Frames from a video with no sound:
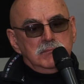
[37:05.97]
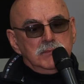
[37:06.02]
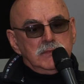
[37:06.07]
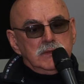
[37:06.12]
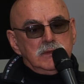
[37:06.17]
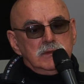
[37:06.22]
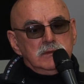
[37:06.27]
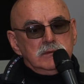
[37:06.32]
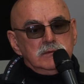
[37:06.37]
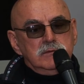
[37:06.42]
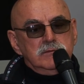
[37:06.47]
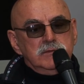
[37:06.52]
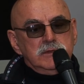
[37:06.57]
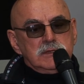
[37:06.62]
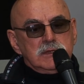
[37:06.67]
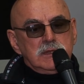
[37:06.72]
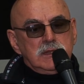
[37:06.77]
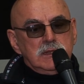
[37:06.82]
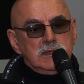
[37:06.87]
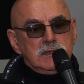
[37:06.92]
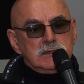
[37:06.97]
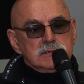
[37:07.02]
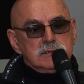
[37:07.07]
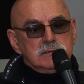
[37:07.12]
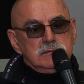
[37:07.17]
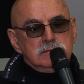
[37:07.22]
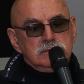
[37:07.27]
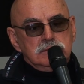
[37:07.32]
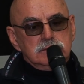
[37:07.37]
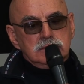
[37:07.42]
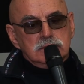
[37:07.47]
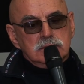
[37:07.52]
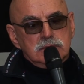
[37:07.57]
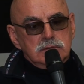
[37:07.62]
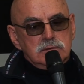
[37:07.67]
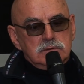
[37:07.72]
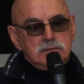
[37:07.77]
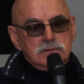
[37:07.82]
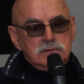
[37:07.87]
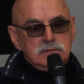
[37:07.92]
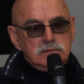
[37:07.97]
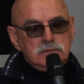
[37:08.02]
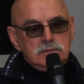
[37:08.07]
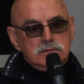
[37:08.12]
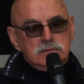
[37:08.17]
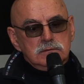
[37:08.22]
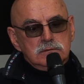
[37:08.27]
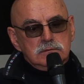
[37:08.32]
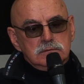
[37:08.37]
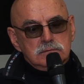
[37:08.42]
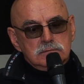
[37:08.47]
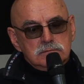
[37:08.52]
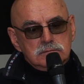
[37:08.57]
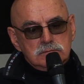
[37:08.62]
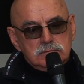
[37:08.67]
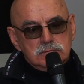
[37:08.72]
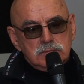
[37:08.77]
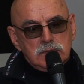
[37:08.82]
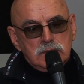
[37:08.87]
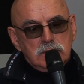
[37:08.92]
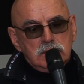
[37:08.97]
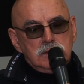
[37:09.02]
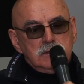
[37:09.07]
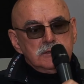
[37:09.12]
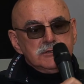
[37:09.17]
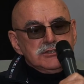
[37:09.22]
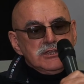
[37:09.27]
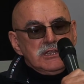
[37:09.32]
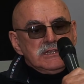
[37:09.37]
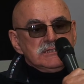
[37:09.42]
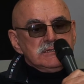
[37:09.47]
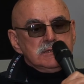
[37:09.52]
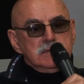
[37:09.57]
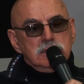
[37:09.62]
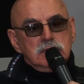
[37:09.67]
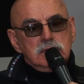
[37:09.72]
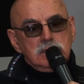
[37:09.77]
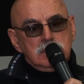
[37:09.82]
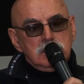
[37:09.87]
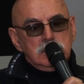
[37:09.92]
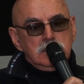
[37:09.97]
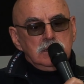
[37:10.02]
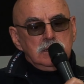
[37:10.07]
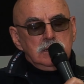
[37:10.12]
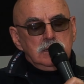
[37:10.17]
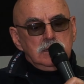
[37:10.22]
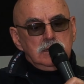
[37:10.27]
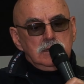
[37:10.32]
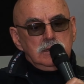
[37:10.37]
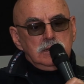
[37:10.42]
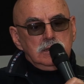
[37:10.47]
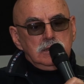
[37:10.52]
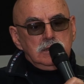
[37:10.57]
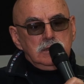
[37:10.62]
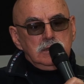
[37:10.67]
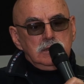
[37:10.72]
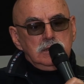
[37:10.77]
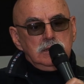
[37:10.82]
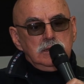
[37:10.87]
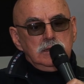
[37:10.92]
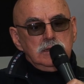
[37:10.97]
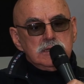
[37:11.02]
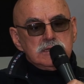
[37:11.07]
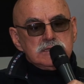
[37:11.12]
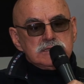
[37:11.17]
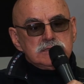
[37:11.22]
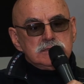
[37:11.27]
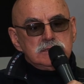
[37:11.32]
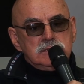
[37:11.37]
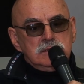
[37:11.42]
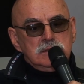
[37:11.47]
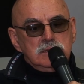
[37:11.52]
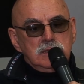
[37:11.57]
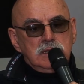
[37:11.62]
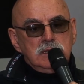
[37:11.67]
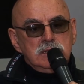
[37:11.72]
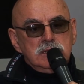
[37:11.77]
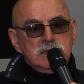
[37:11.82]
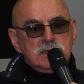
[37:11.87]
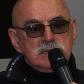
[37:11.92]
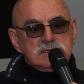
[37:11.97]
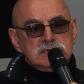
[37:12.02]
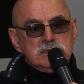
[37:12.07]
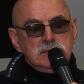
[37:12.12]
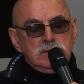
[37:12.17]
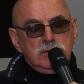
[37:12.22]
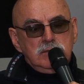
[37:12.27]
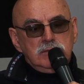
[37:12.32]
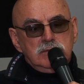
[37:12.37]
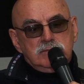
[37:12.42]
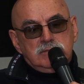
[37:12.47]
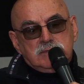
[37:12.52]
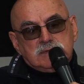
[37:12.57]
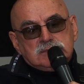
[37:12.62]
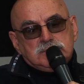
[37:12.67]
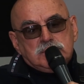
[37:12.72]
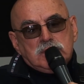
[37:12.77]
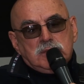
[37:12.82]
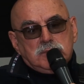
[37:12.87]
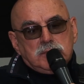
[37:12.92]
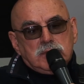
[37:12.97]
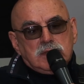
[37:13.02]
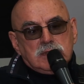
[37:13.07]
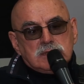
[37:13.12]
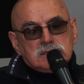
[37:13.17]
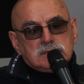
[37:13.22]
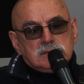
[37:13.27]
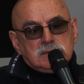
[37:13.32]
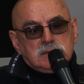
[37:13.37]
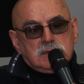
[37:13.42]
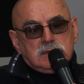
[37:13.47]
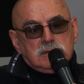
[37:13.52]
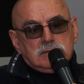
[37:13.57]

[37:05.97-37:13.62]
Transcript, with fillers: Context, I believe, is something that has two elements essentially.